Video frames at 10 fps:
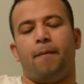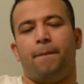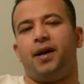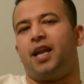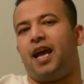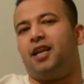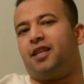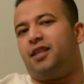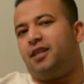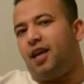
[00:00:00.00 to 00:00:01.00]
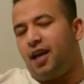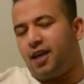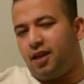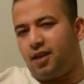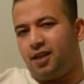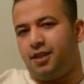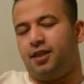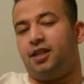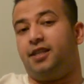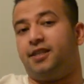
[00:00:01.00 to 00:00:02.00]
But end of the day,
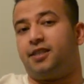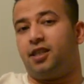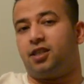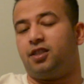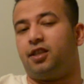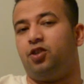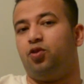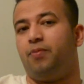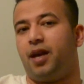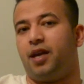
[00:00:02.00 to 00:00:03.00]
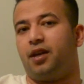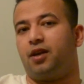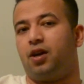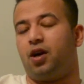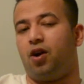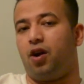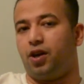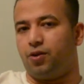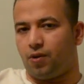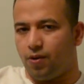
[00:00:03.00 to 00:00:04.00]
the decisions that you make are
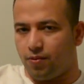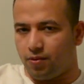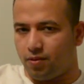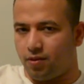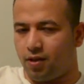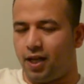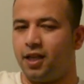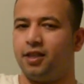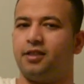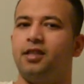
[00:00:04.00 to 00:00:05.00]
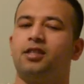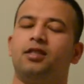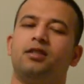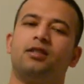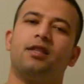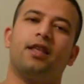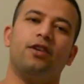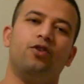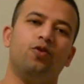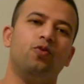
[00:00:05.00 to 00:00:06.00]
your own. Decisions that
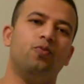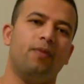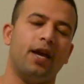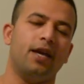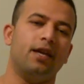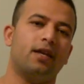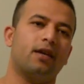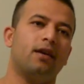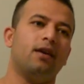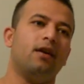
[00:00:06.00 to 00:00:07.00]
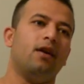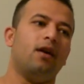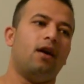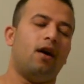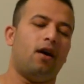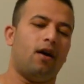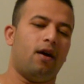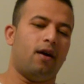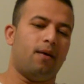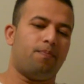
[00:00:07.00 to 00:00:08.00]
you make
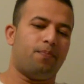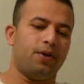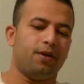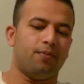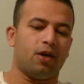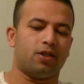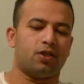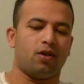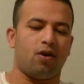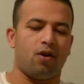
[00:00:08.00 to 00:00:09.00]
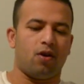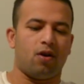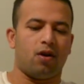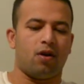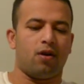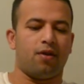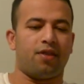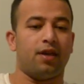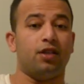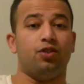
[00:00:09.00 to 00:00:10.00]
pretty much are
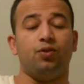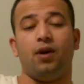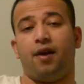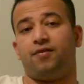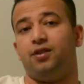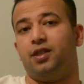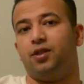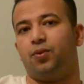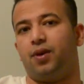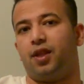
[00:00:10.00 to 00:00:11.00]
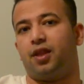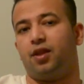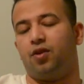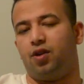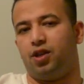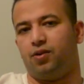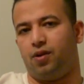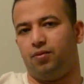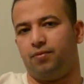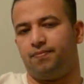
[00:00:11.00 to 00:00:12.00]
things you have to deal with on your
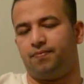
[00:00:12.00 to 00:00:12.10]
own.